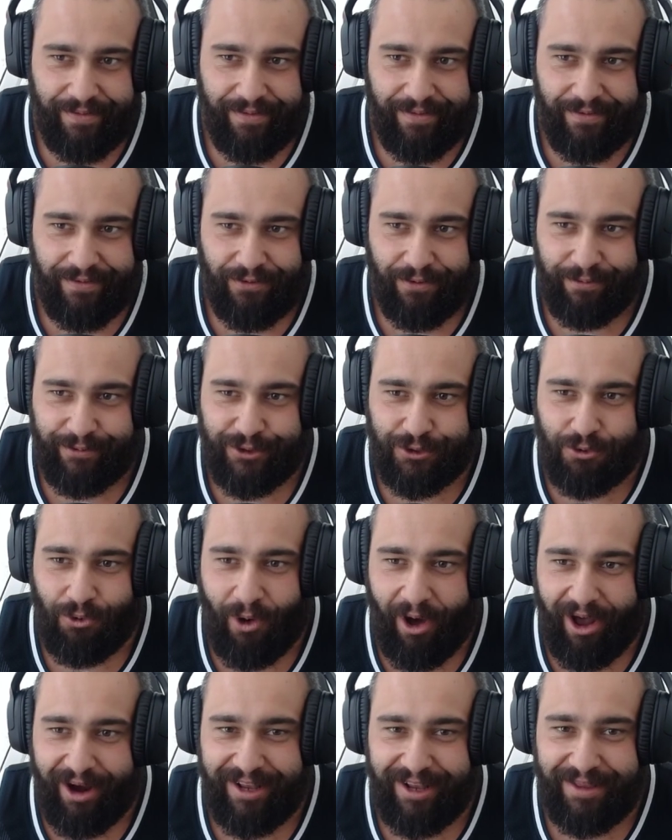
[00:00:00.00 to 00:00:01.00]
From
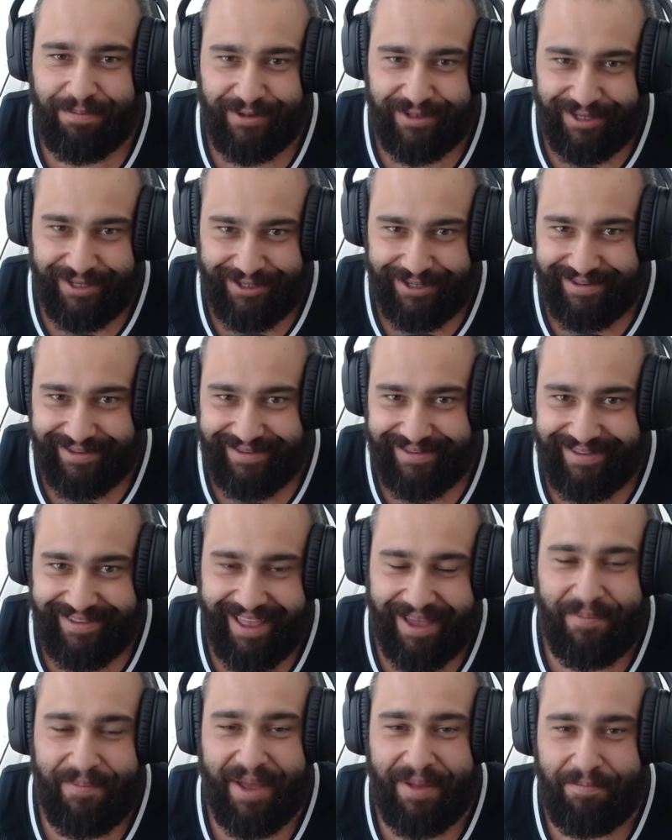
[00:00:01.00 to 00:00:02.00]
squatted position, that
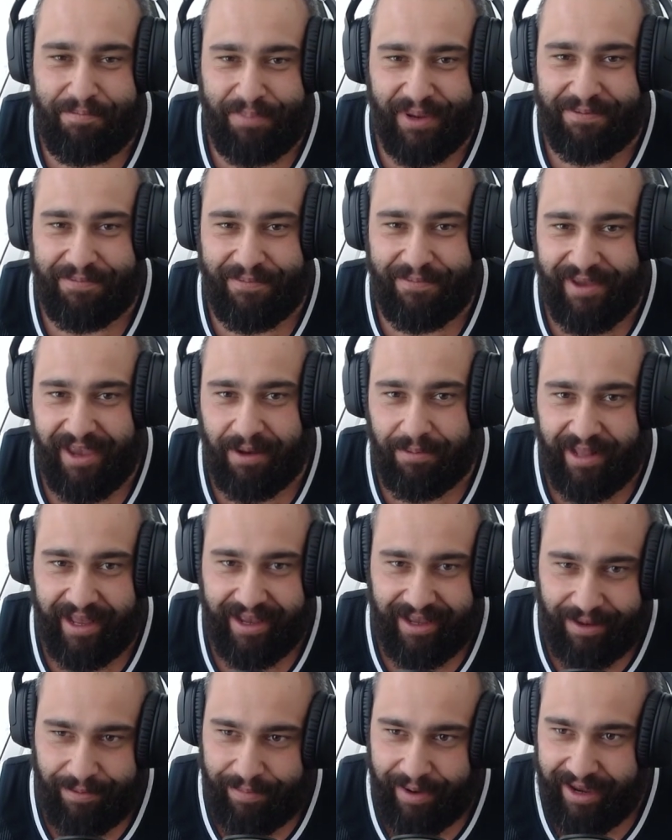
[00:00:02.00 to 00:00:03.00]
man picked me up like
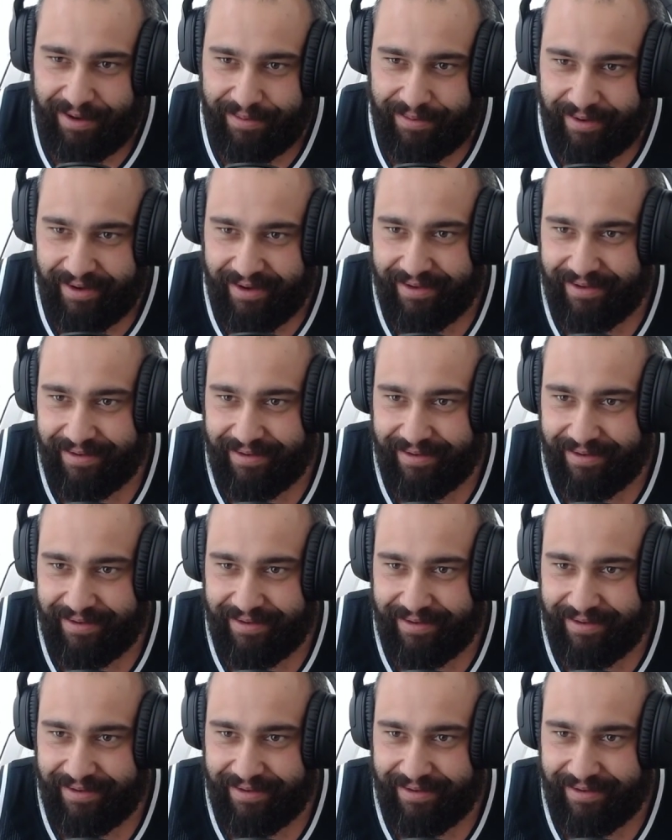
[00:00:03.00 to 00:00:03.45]
a baby.